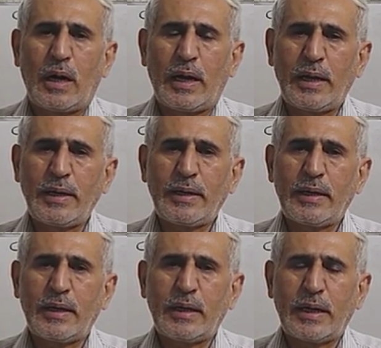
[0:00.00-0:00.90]
and
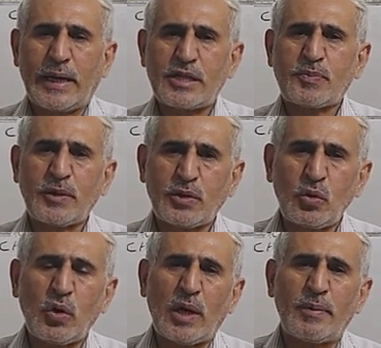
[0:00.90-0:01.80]
sp2
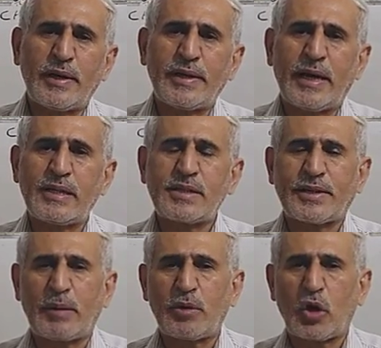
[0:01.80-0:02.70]
hybridized
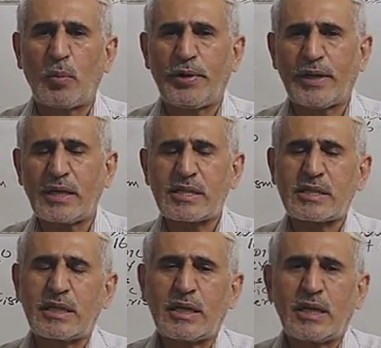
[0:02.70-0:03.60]
atomic orbitals,
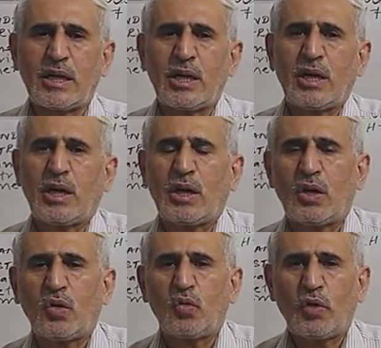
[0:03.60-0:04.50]

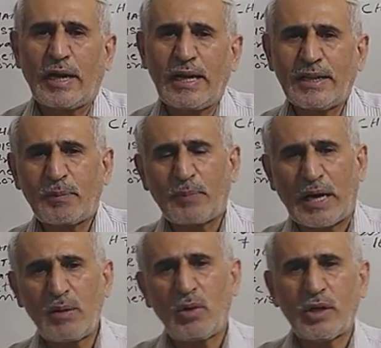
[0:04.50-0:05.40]
while the
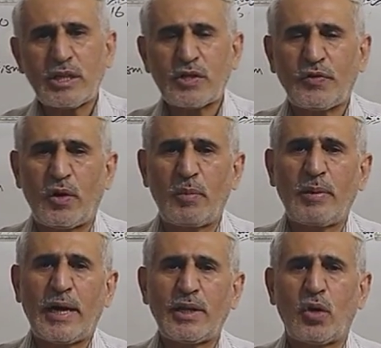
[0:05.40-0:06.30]
pi bond is formed
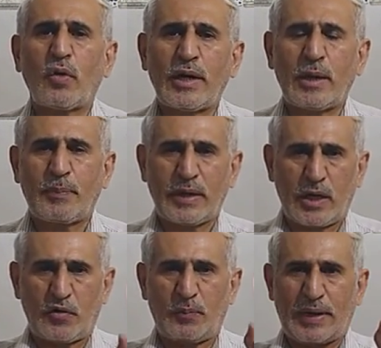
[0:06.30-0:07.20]
by the overlapping
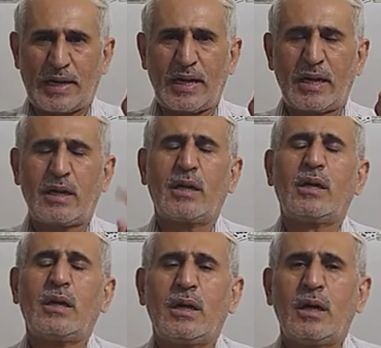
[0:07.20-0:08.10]
of
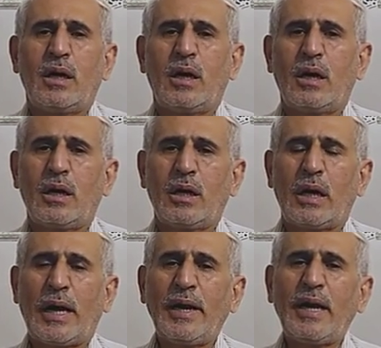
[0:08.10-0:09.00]
parallel
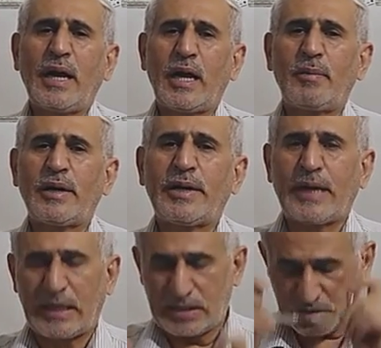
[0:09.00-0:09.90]

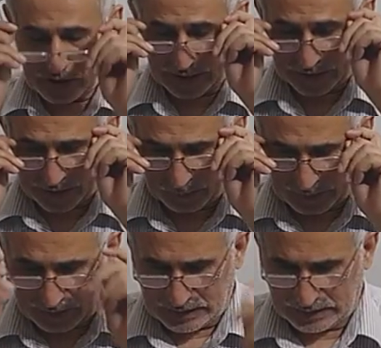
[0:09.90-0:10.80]
unhybridized
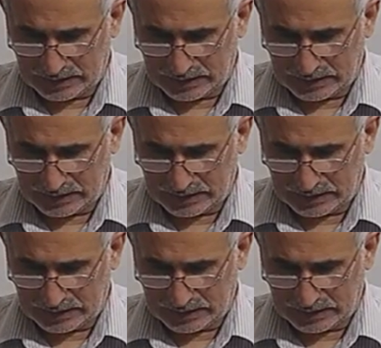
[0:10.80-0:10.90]
atomic